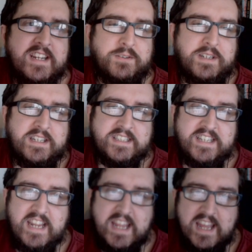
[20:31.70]
as we can
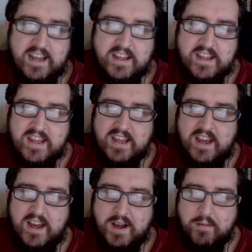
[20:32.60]
see here.
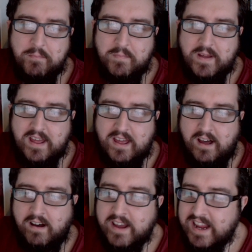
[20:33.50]

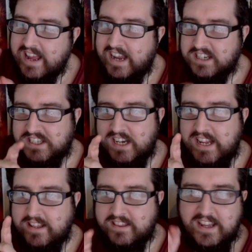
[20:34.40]
I
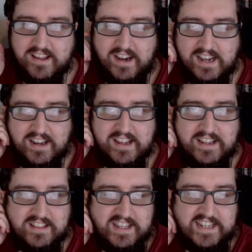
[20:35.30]
actually think I
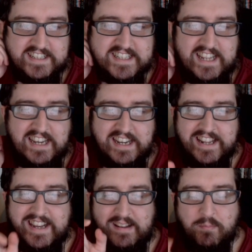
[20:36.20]
like these a
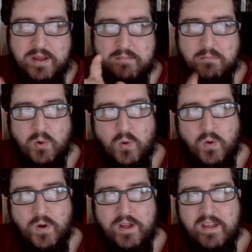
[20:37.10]
little bit
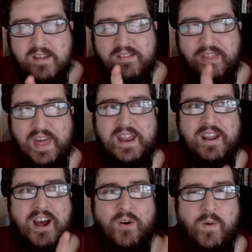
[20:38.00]
more than
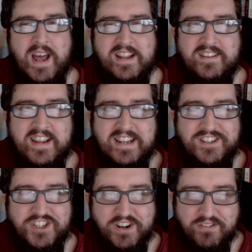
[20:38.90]
Harad
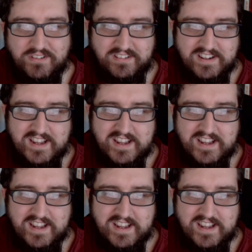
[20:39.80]
in general,